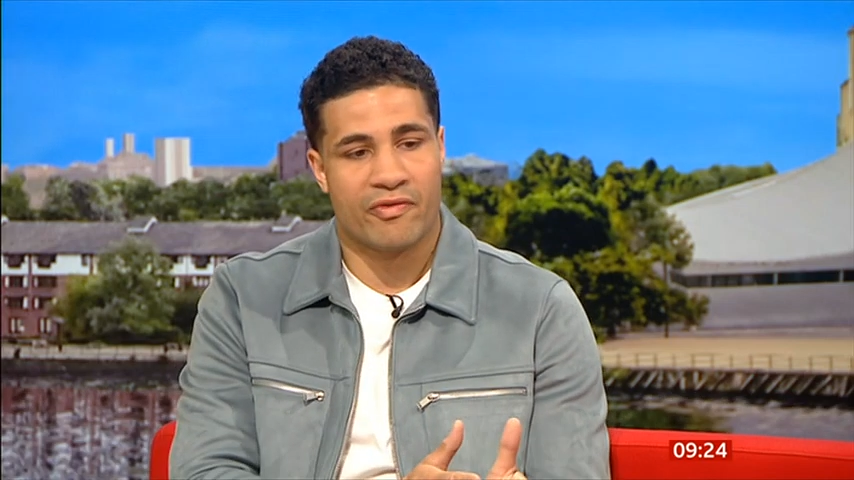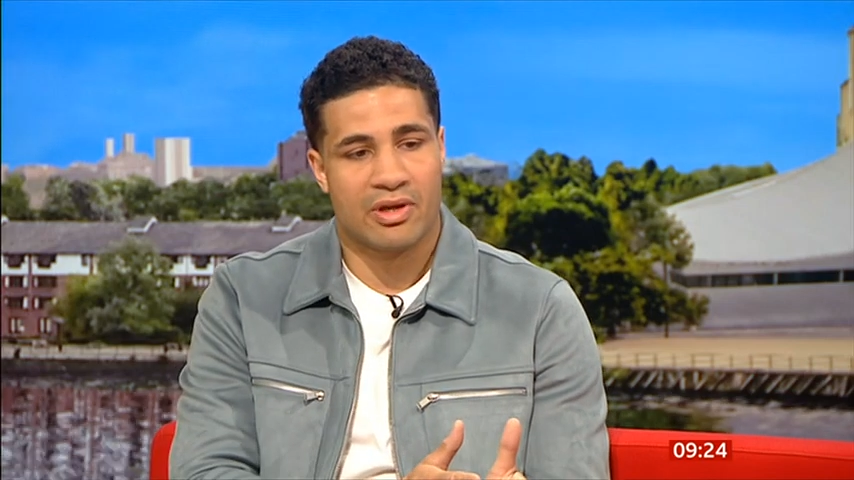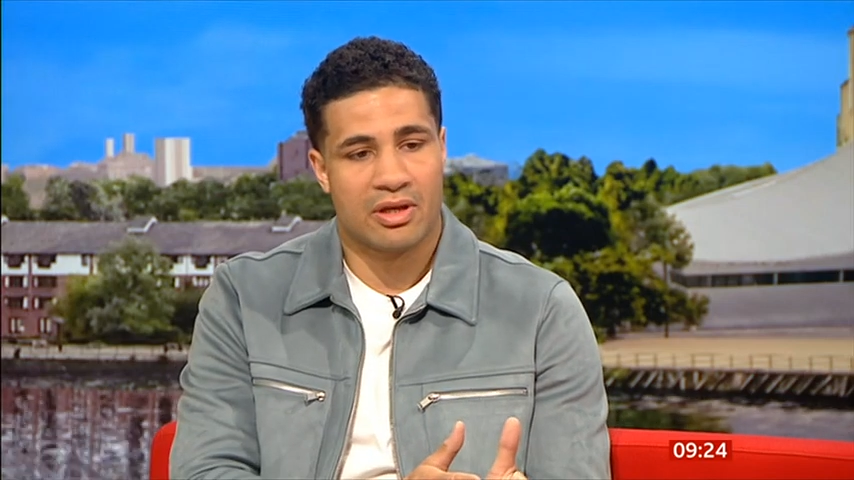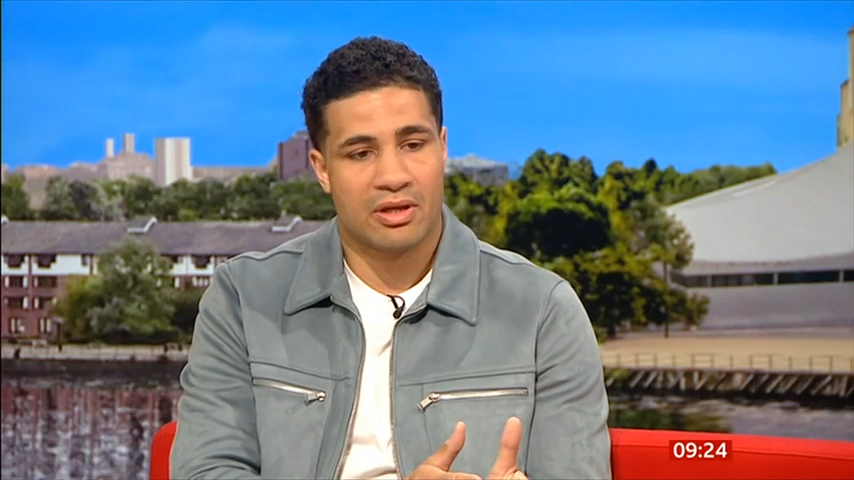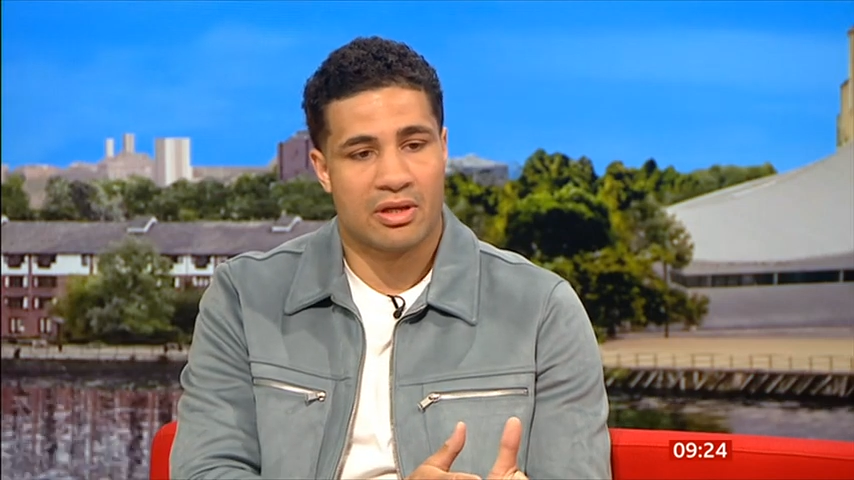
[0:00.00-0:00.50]

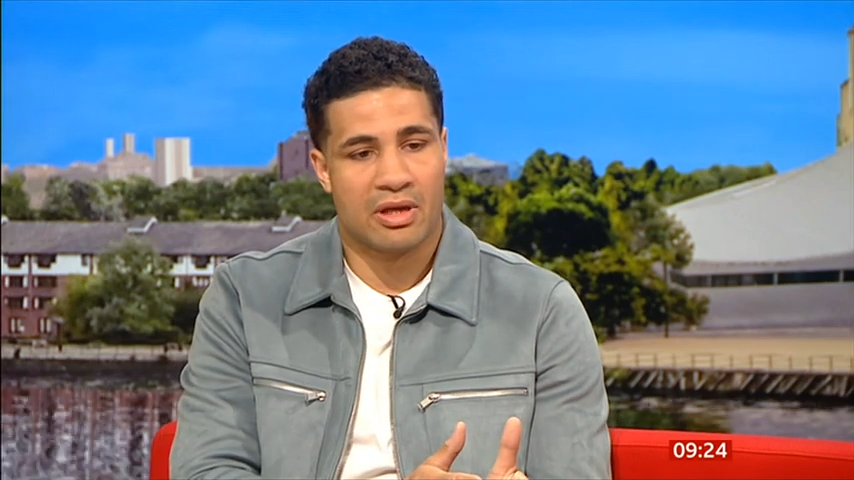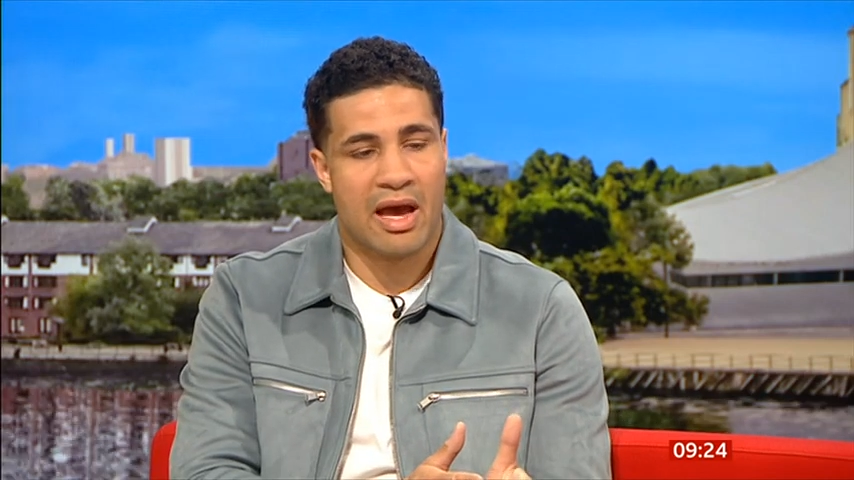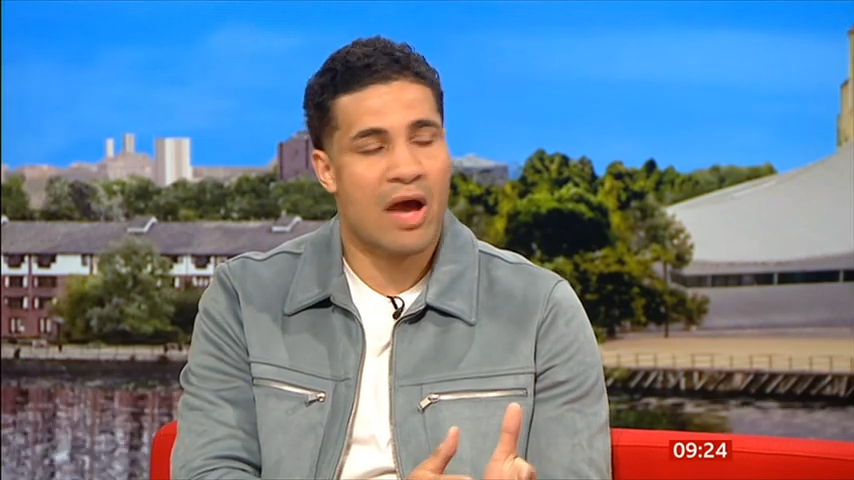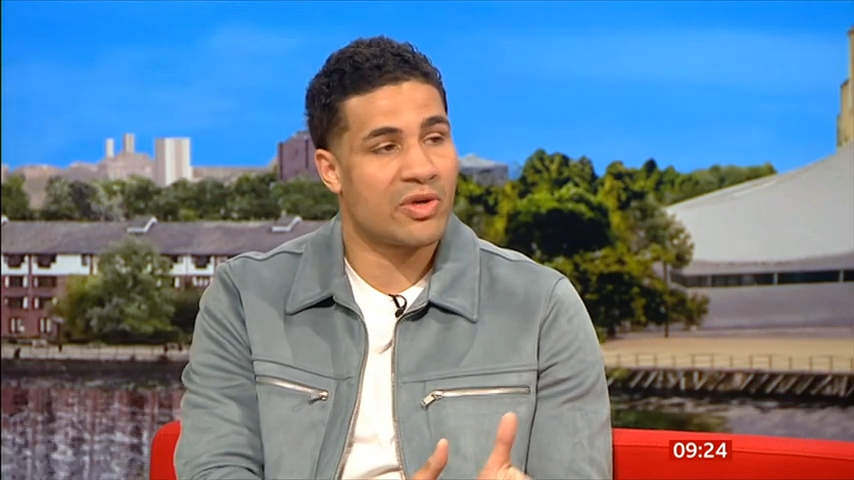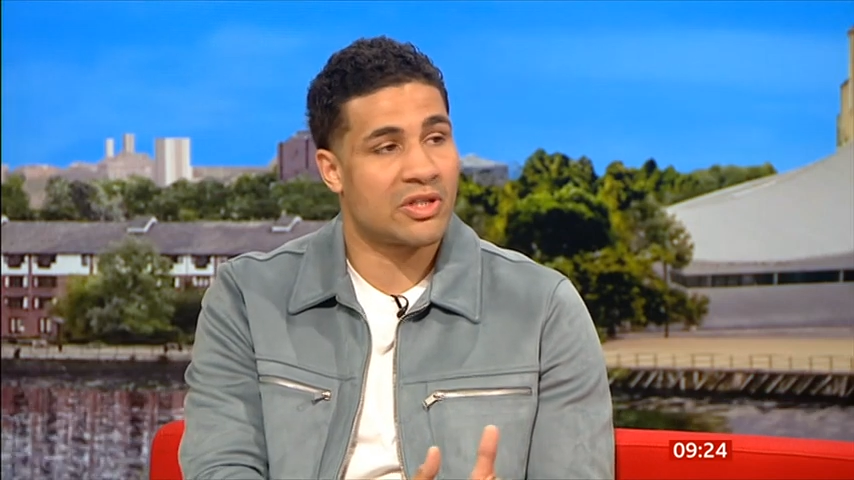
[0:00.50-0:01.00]
of
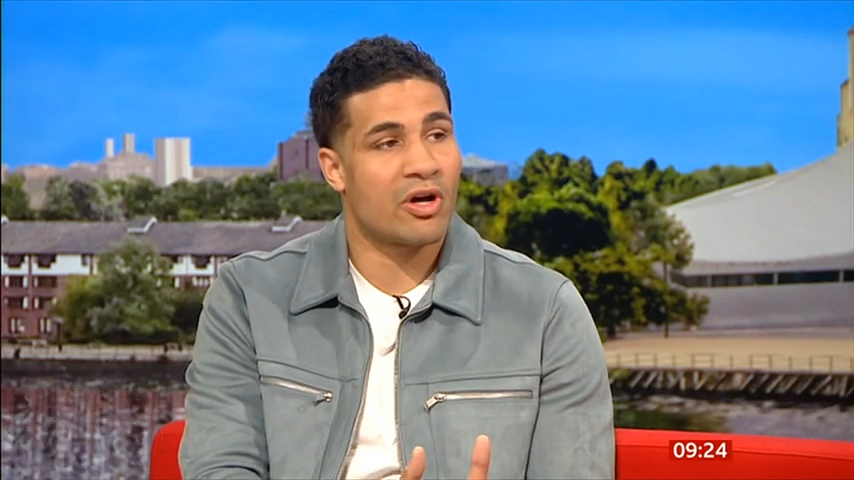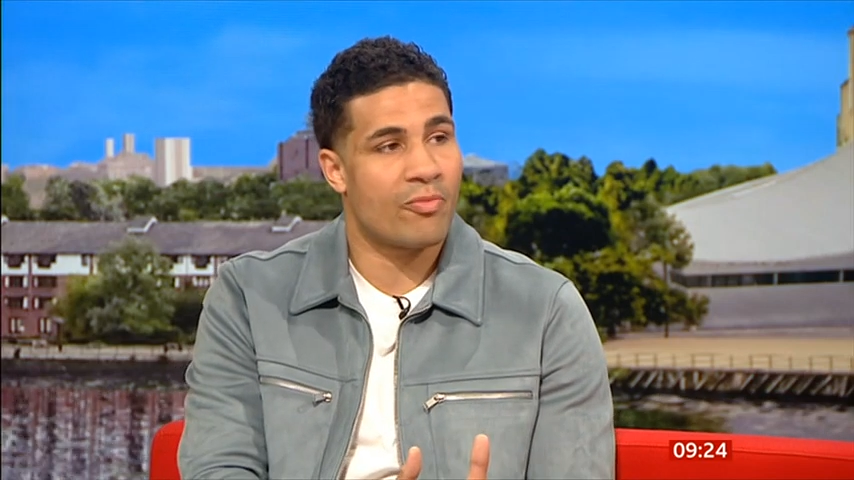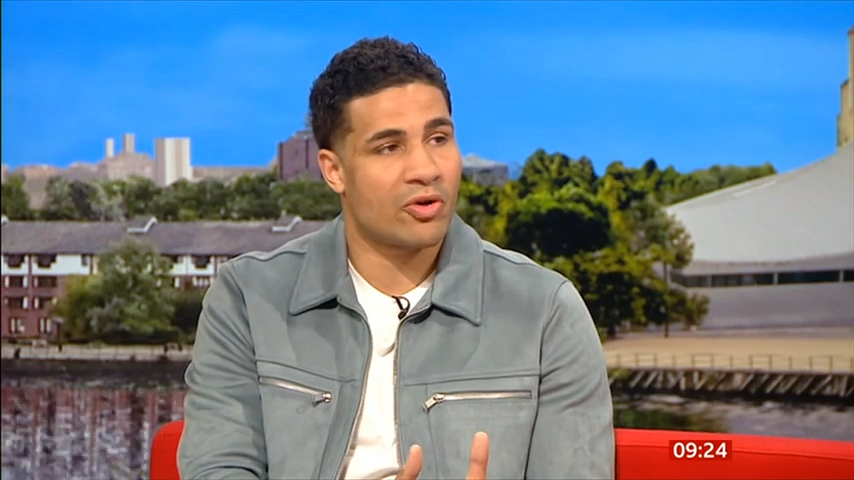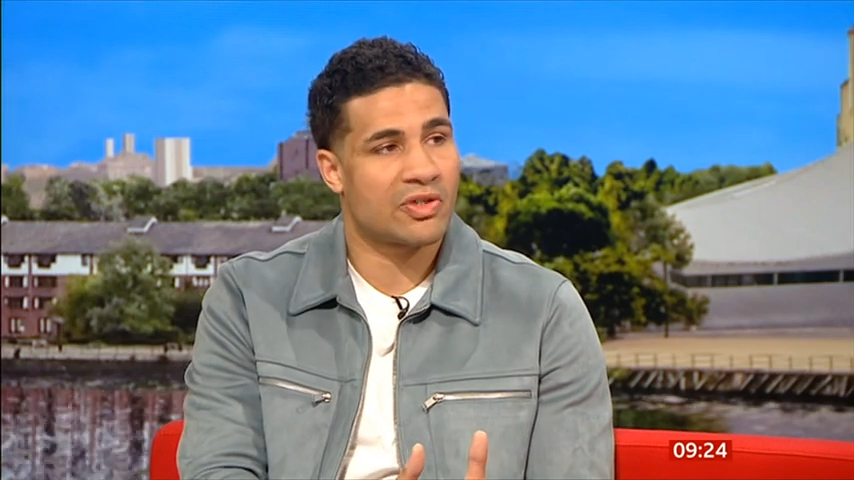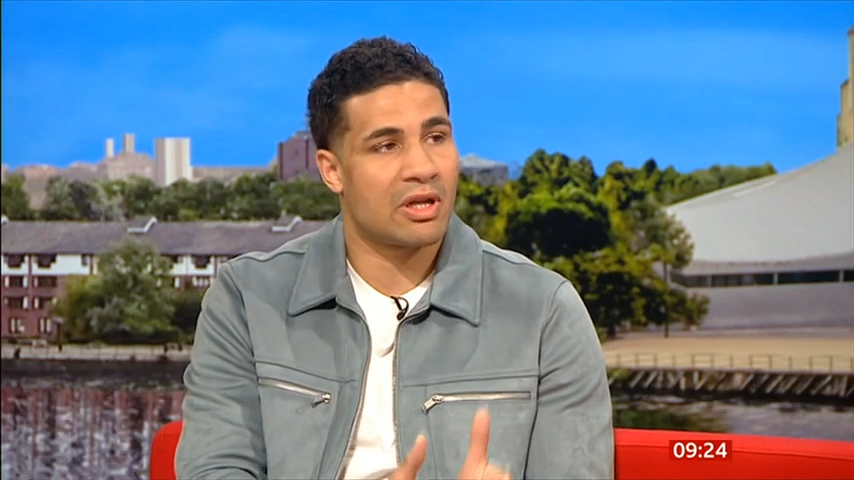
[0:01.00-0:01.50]
how he started
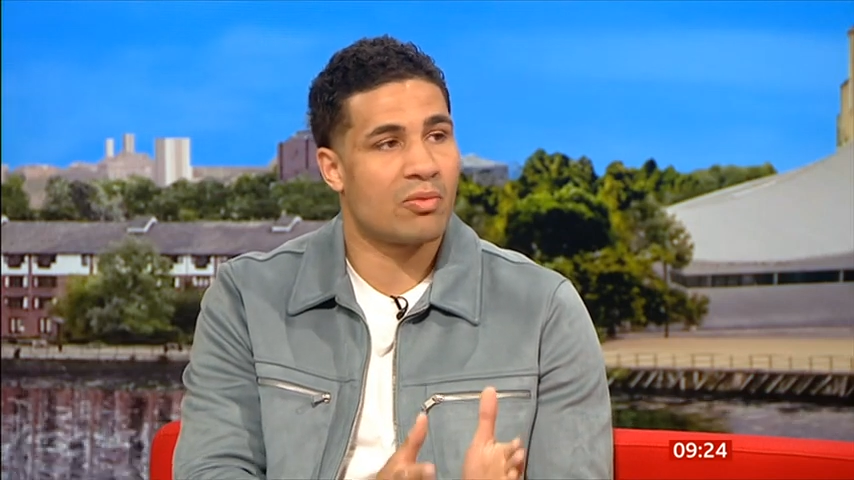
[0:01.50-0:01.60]
boxing.